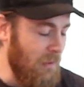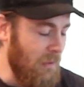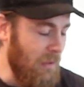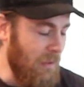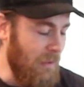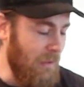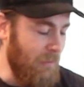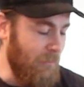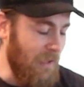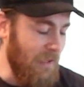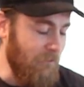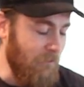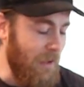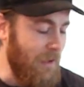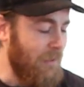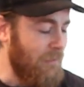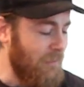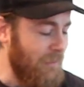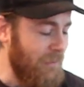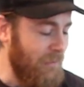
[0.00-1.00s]
Um,
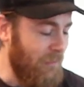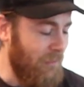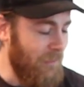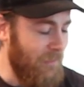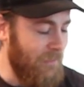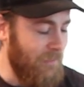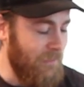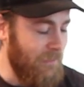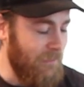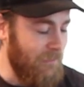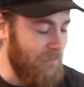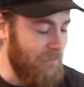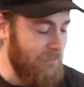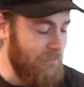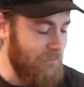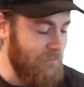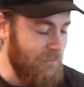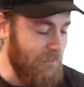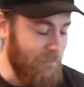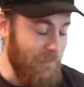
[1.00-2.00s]
ironically, the only thing,
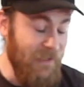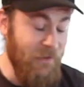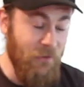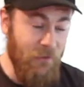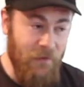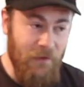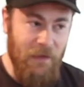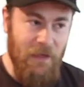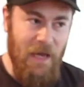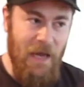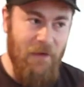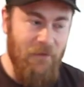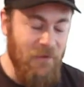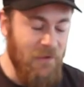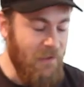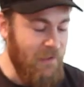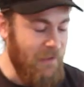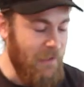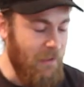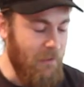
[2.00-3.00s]
the major thing I haven't
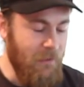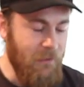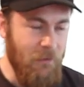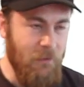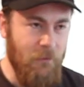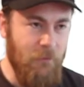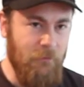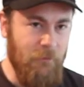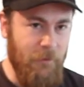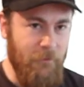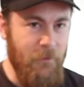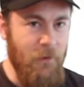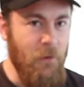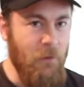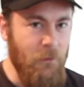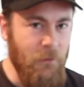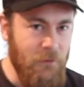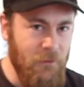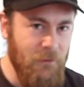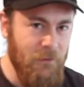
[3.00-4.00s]
done yet are
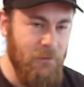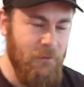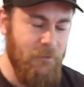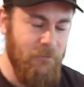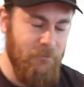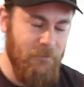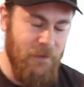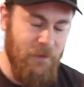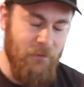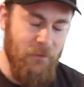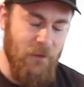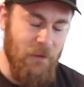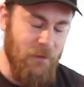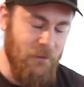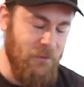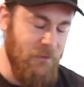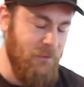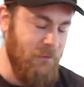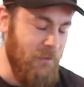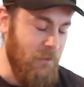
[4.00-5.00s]
reviews, even on
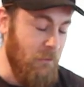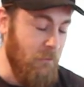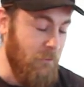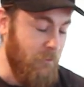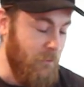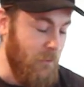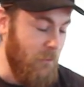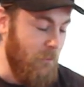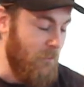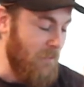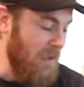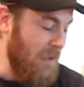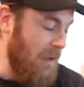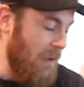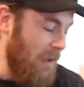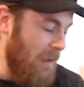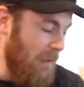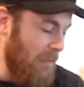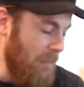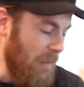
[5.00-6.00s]
the overview.
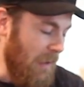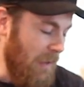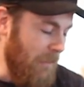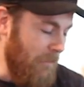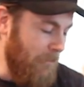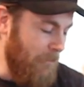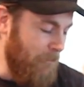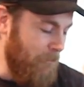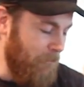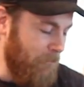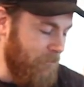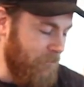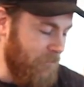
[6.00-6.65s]
But